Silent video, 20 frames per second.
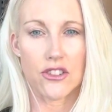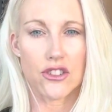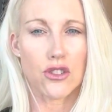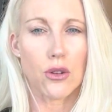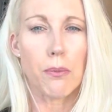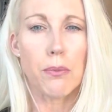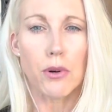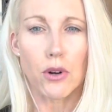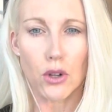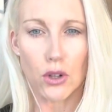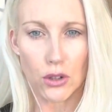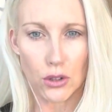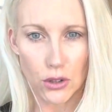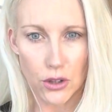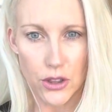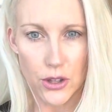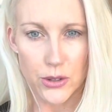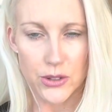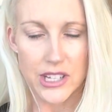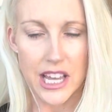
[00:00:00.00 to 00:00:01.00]
So pull
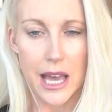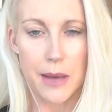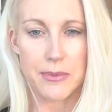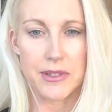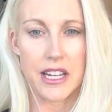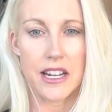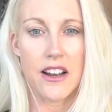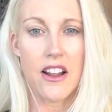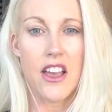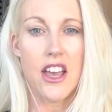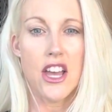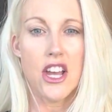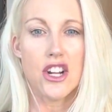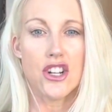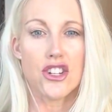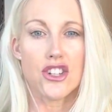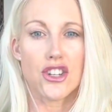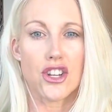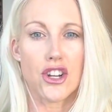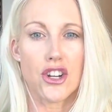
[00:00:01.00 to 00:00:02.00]
those abs in,
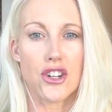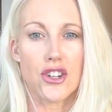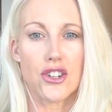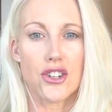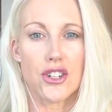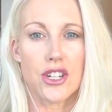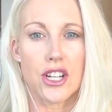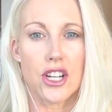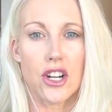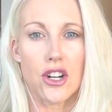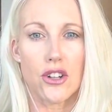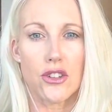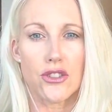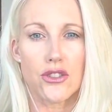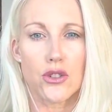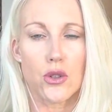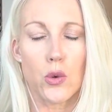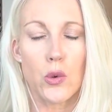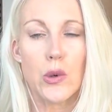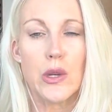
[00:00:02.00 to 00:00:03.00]
turn and curl,
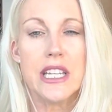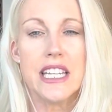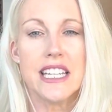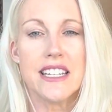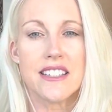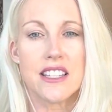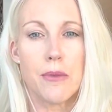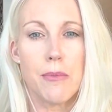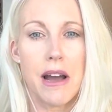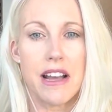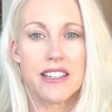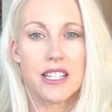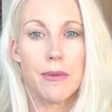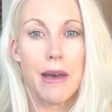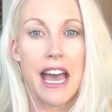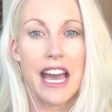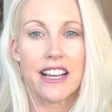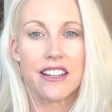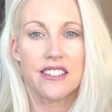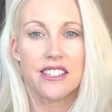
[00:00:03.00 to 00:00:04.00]
squeeze the
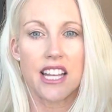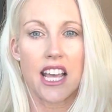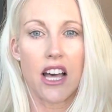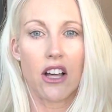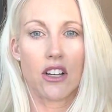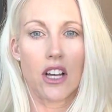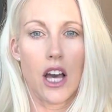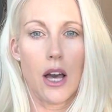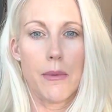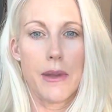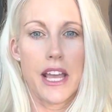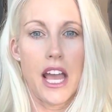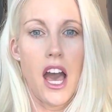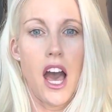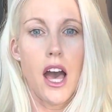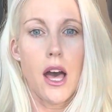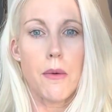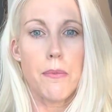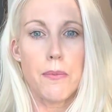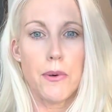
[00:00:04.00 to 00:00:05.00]
bicep, exhale, coming
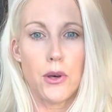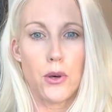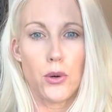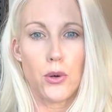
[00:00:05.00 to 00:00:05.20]
up.